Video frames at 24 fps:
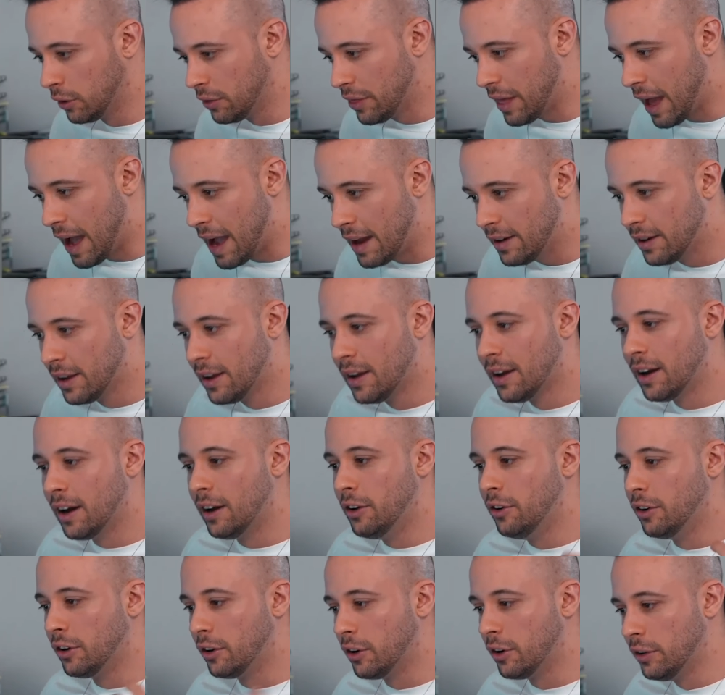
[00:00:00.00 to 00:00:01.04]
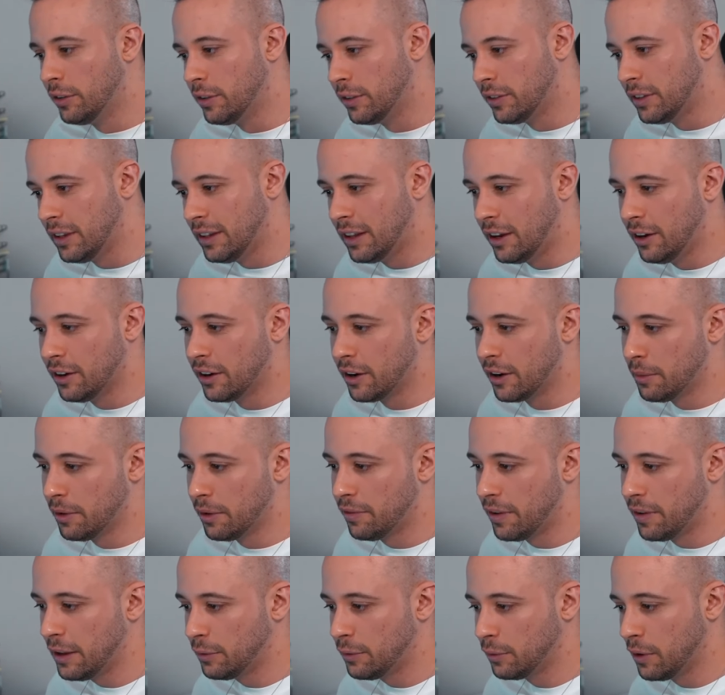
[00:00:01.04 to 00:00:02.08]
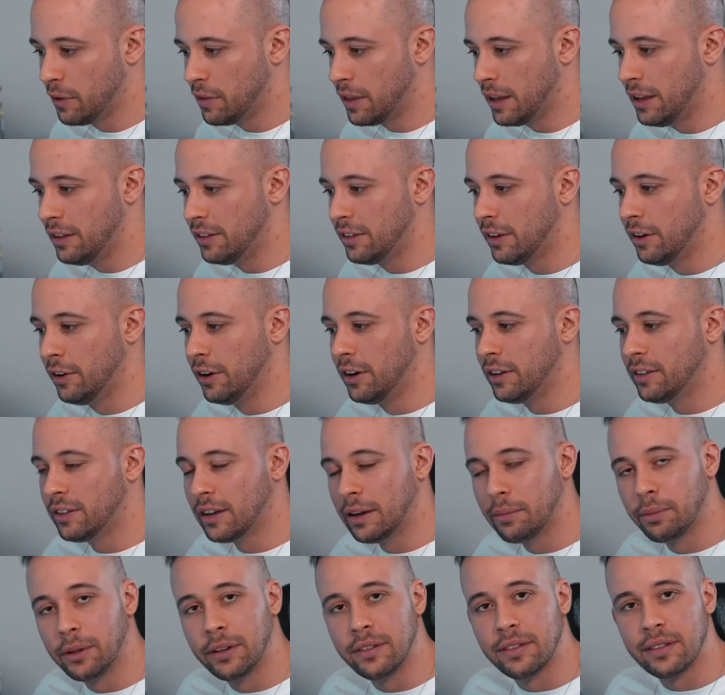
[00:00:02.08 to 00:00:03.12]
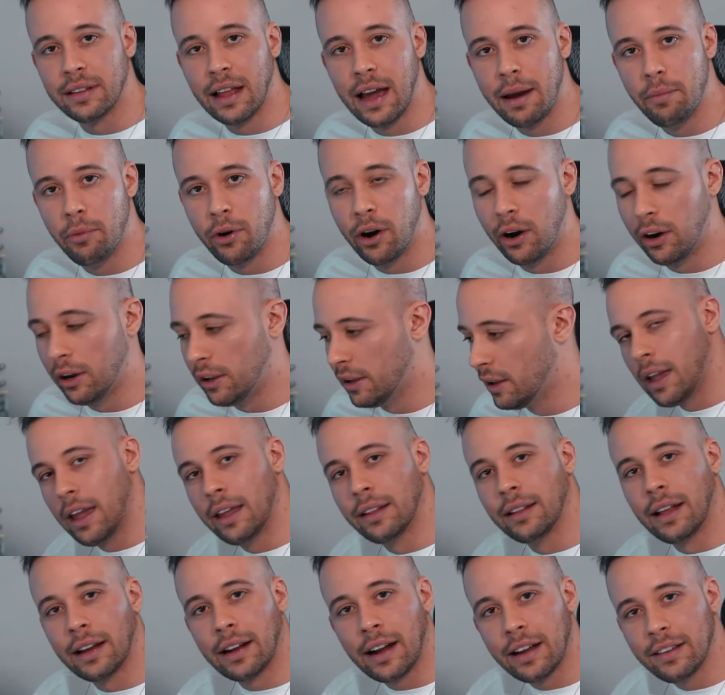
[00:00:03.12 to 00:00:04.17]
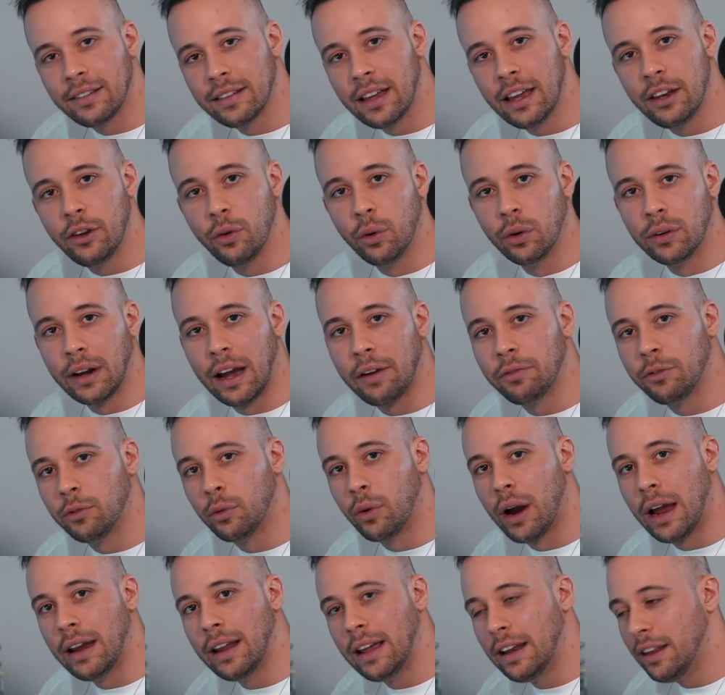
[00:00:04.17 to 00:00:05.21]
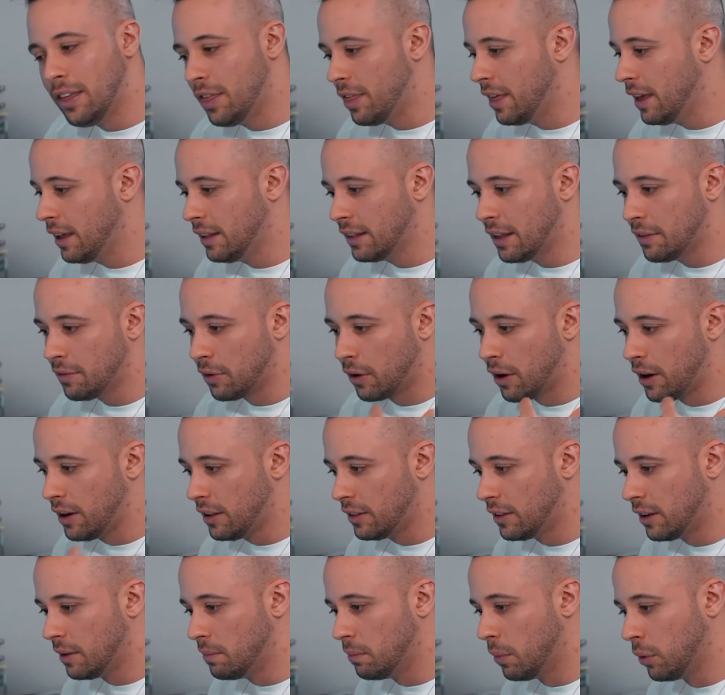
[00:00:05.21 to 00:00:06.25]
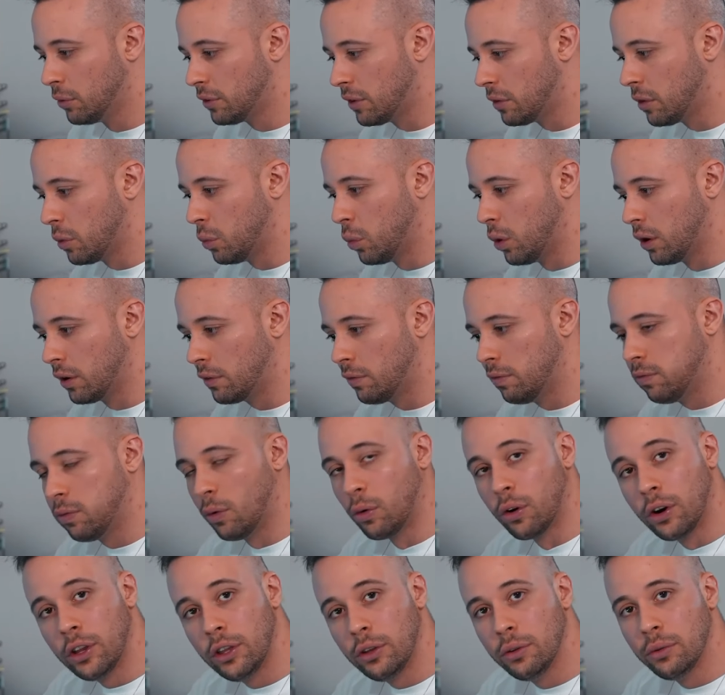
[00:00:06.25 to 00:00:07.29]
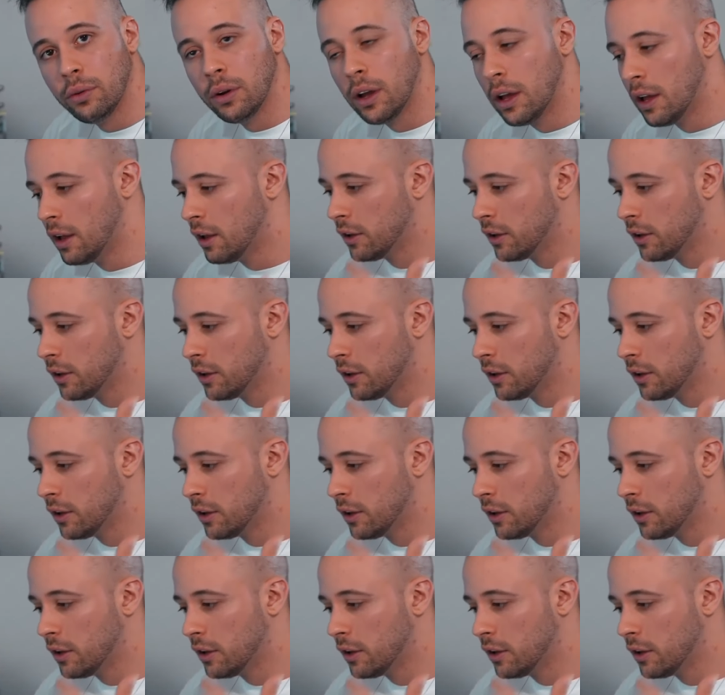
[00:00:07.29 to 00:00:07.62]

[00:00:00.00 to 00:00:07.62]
on that and you're going to see that you're going to be faced with interior templates library. And like I said, you won't have to write anything. They've already done most of the work for you.